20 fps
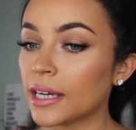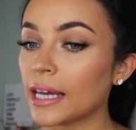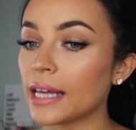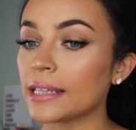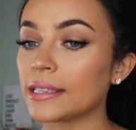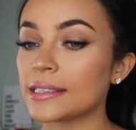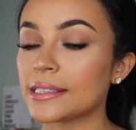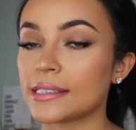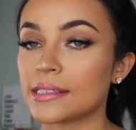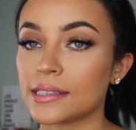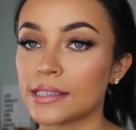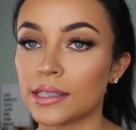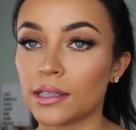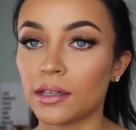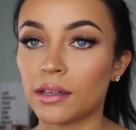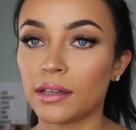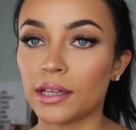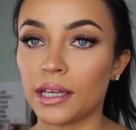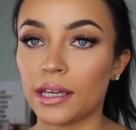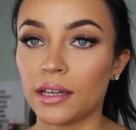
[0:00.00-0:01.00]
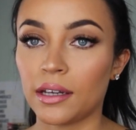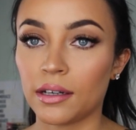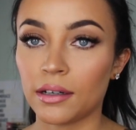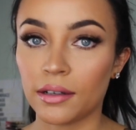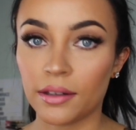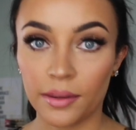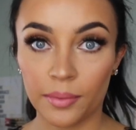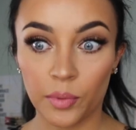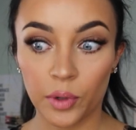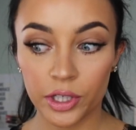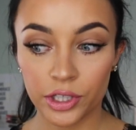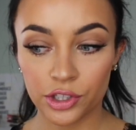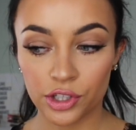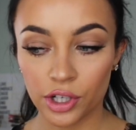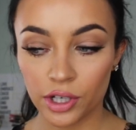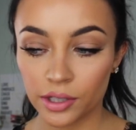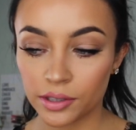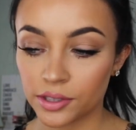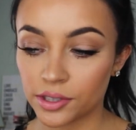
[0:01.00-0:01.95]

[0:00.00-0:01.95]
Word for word: and seal in the moisture.